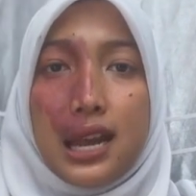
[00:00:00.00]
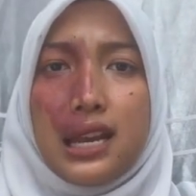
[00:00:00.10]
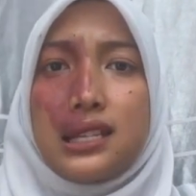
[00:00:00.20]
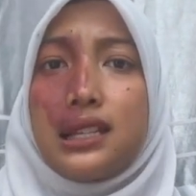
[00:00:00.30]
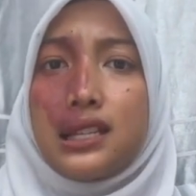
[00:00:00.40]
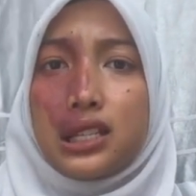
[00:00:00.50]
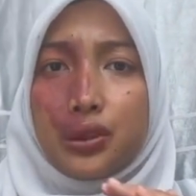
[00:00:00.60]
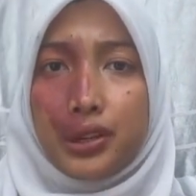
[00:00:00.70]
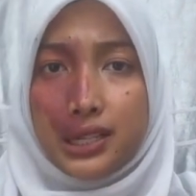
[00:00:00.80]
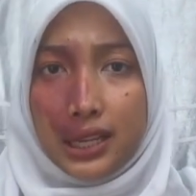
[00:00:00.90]
is
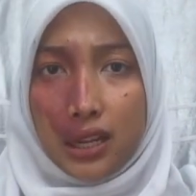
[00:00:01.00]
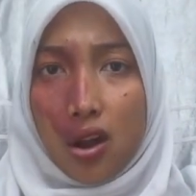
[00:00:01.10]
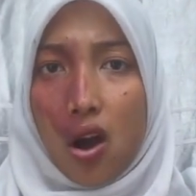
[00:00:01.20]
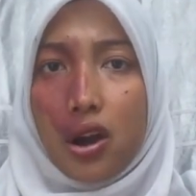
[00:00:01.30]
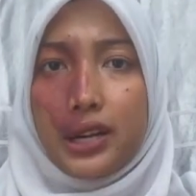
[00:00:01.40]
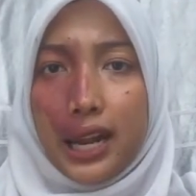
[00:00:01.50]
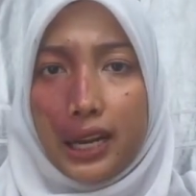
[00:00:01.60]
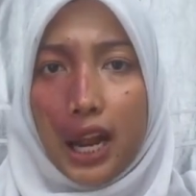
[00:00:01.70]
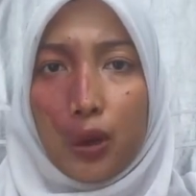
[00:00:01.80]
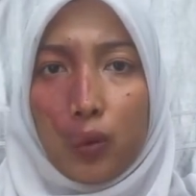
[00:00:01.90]
decreasing on an
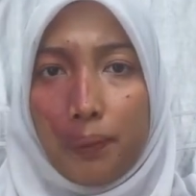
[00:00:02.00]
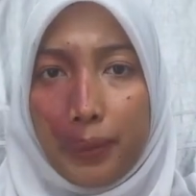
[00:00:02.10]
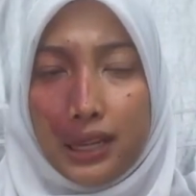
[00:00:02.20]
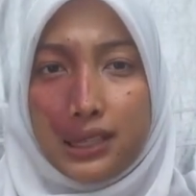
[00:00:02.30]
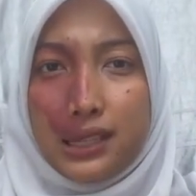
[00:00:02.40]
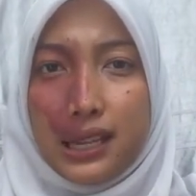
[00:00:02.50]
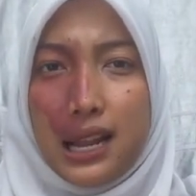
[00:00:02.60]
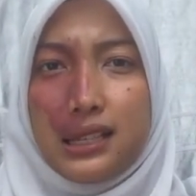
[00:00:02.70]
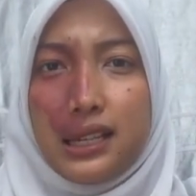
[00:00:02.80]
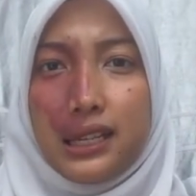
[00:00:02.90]
annual basis
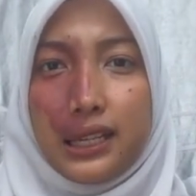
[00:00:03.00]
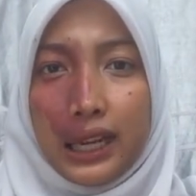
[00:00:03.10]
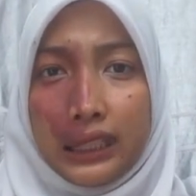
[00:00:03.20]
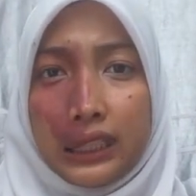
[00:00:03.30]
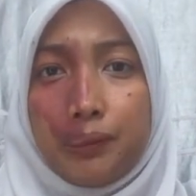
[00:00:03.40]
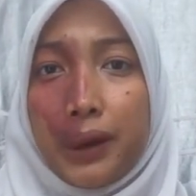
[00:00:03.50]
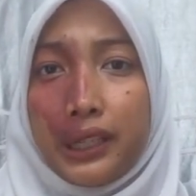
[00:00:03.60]
as indicated by the